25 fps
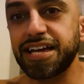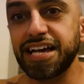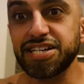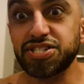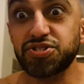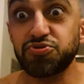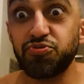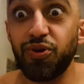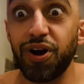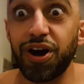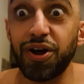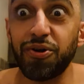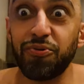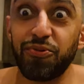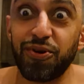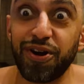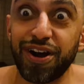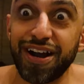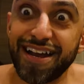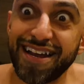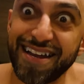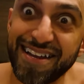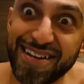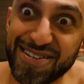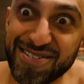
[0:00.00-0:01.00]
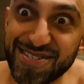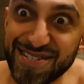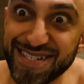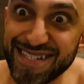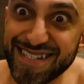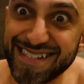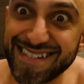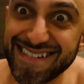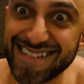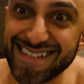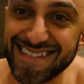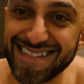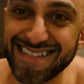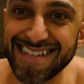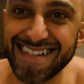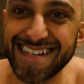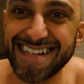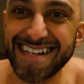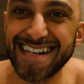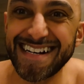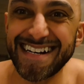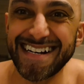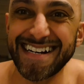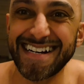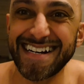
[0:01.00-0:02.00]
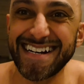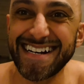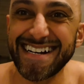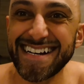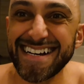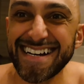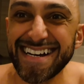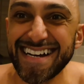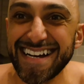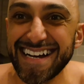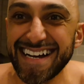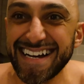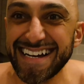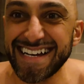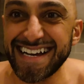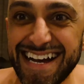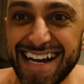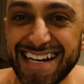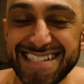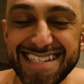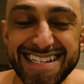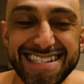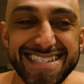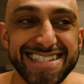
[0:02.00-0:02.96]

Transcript: Guess what? We're here still. Guys,